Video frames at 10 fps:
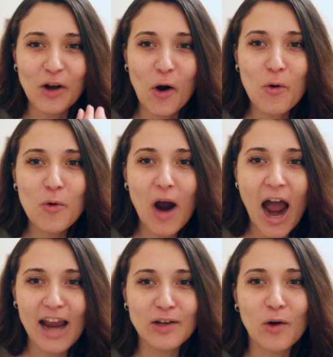know
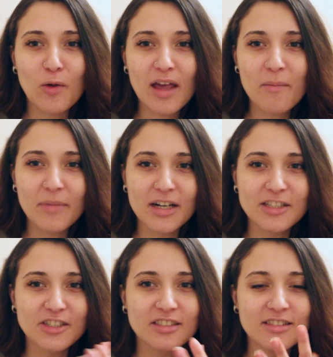them, but
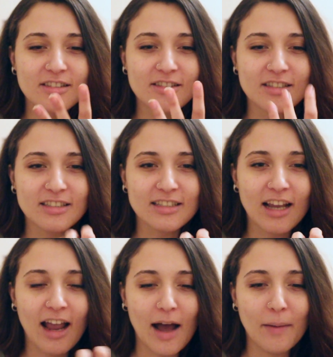it just
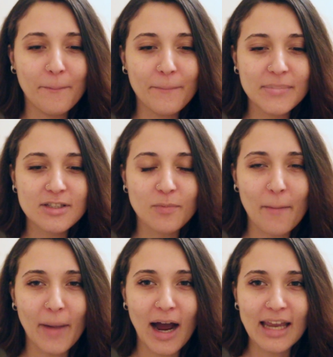doesn't come to my
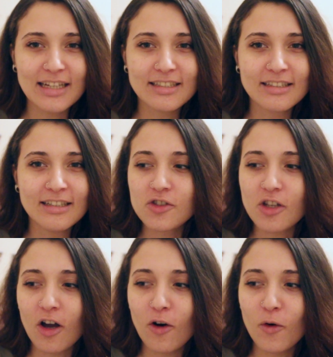mind.
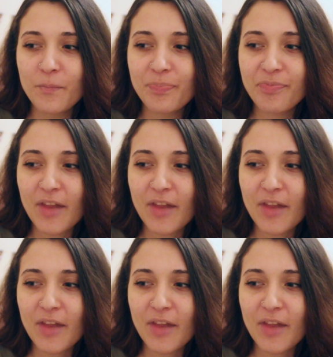So